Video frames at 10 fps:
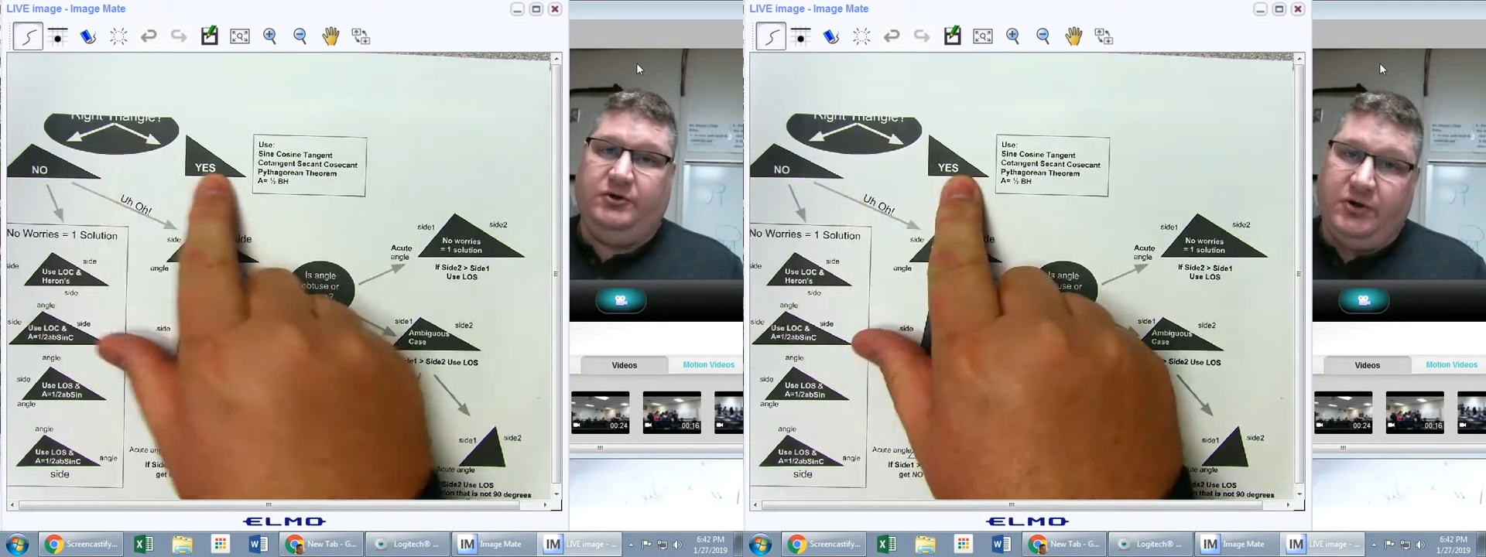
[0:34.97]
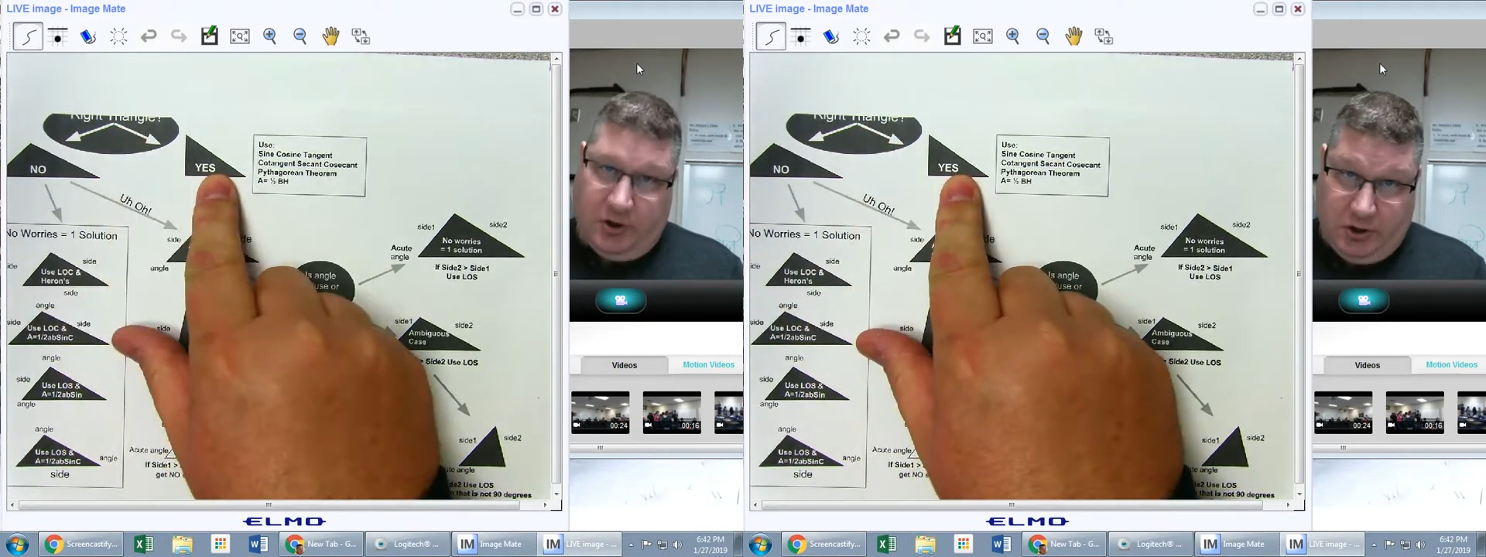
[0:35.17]

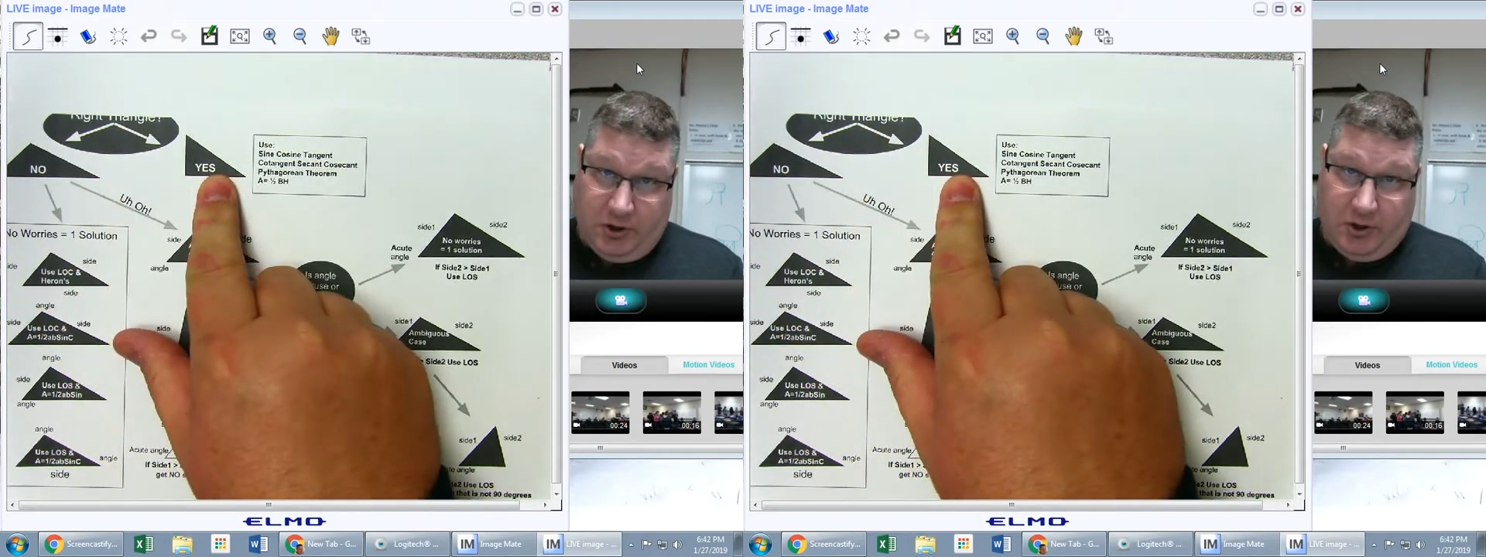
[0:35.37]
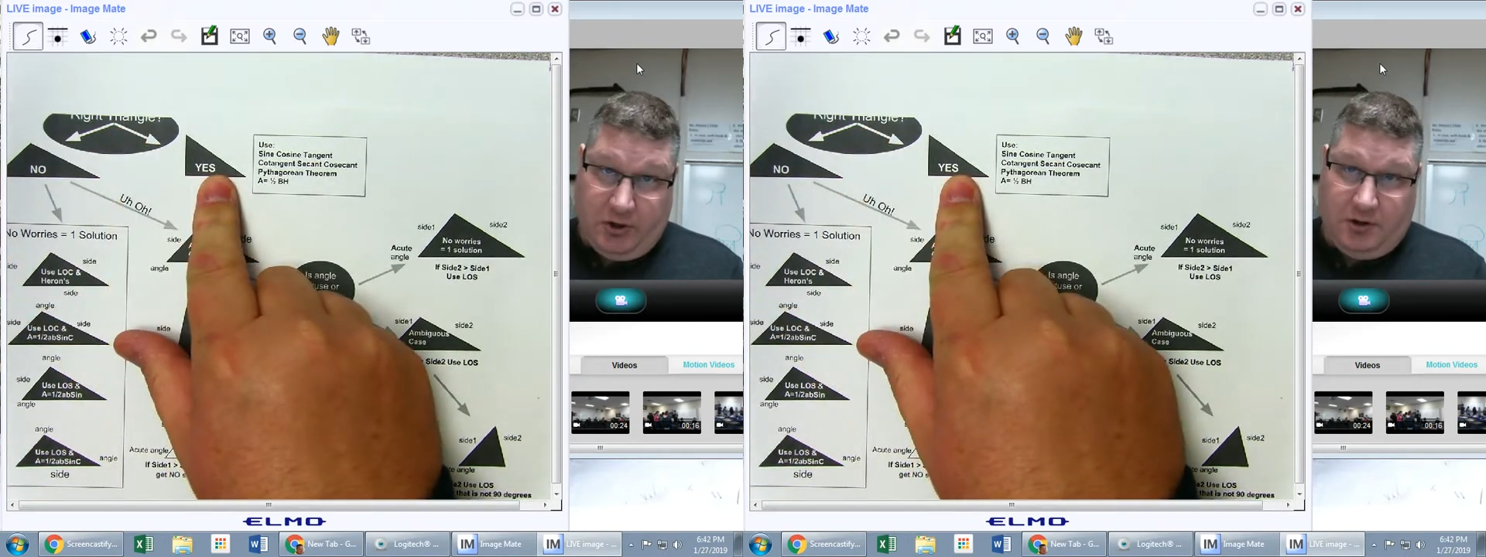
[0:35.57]

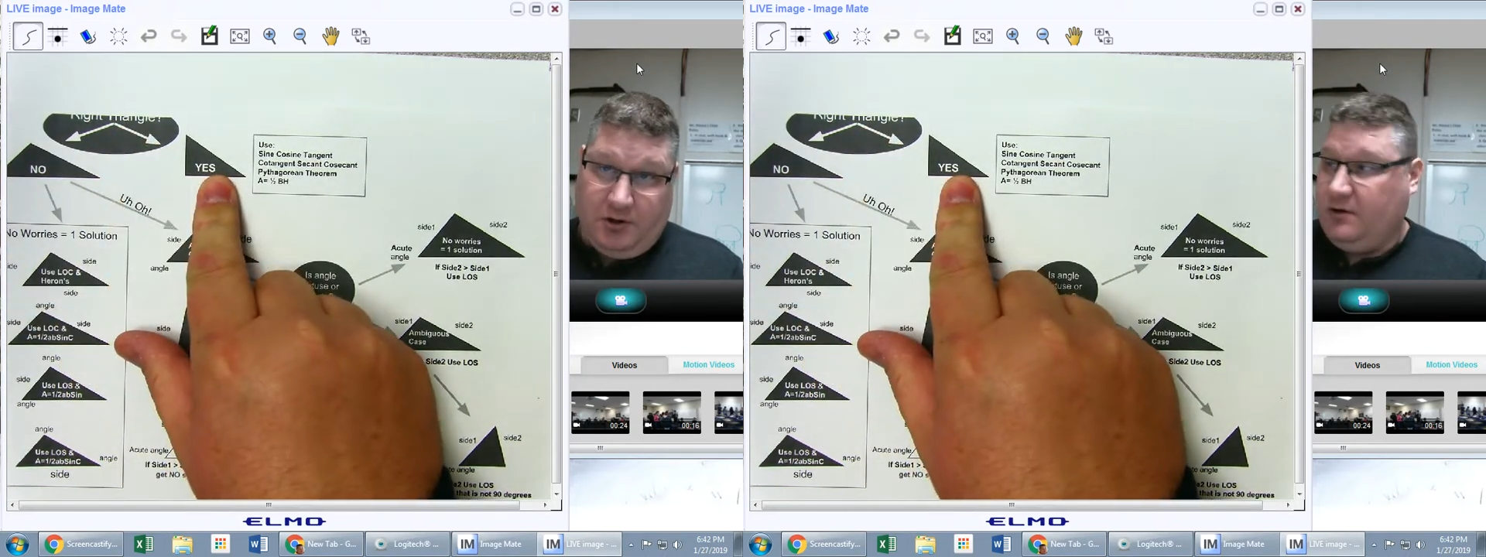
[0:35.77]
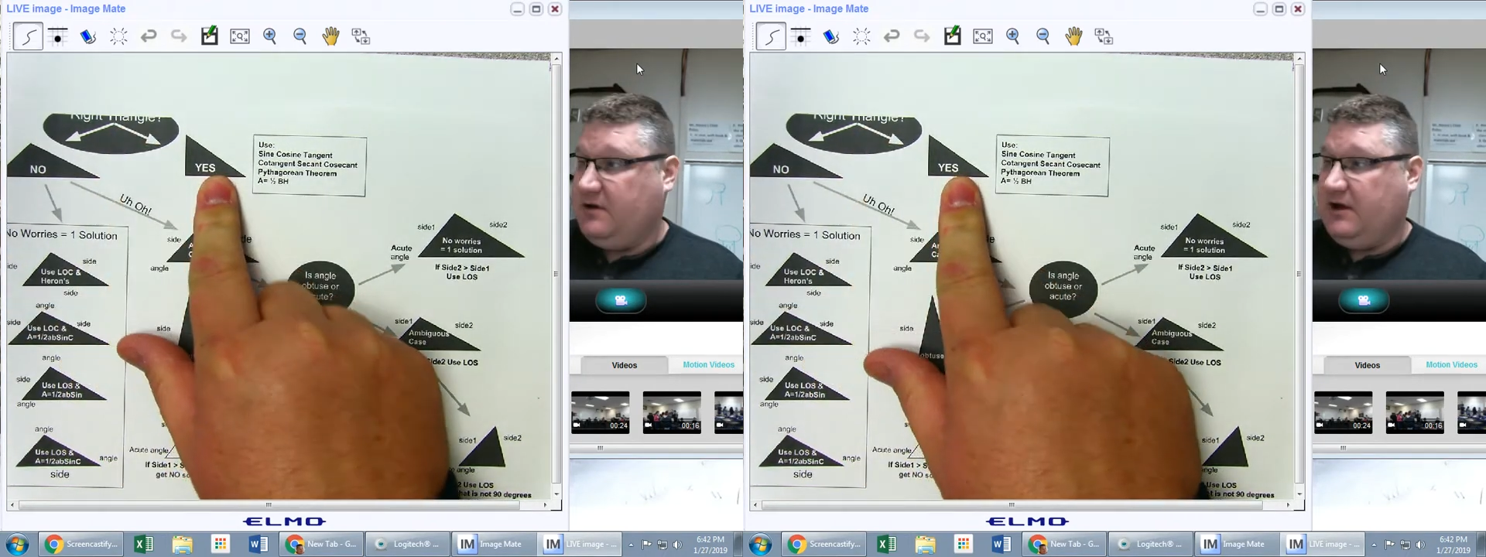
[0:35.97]

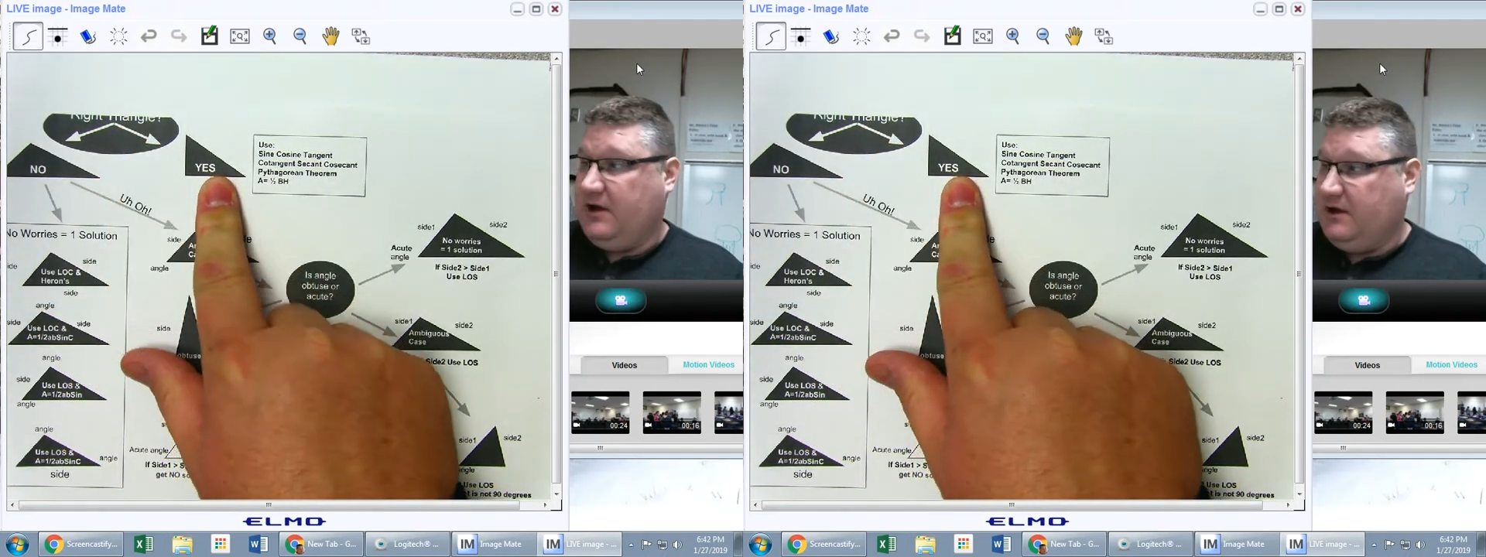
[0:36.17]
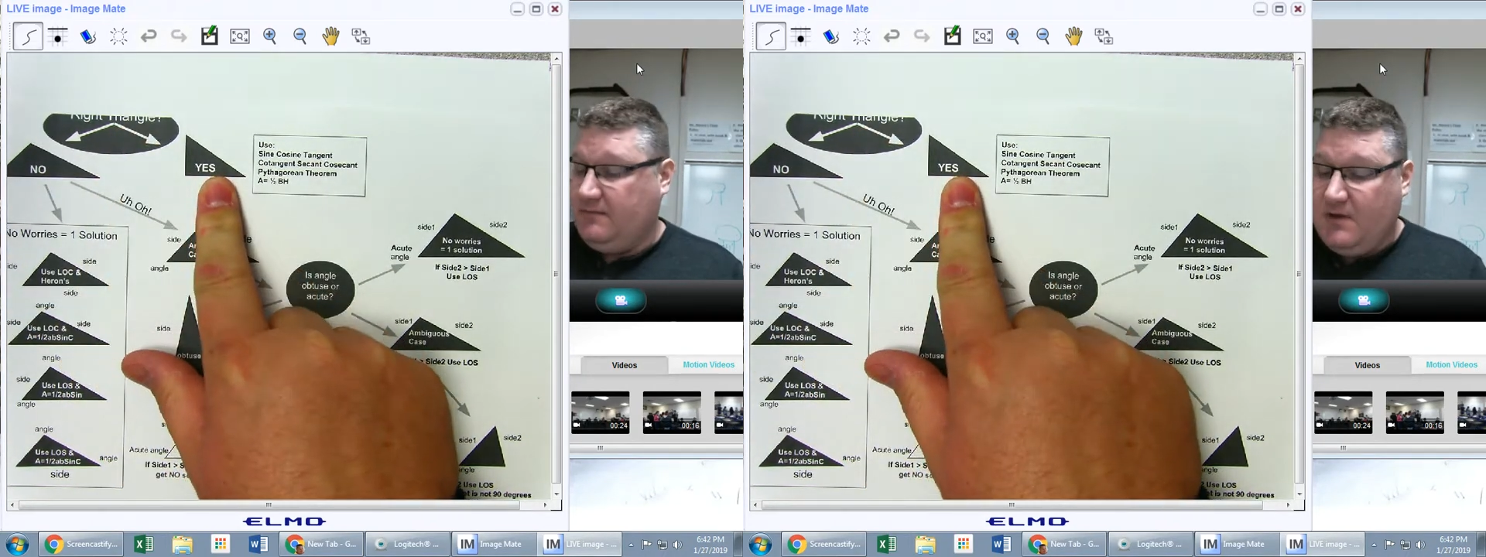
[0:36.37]

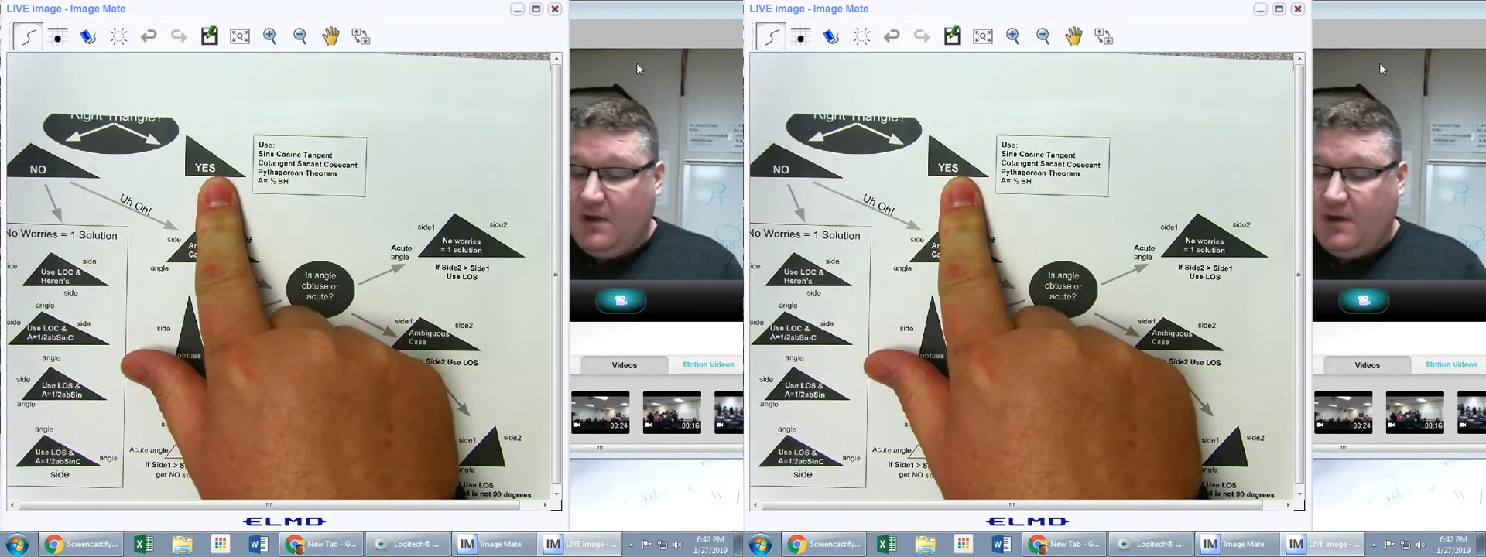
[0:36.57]
okay?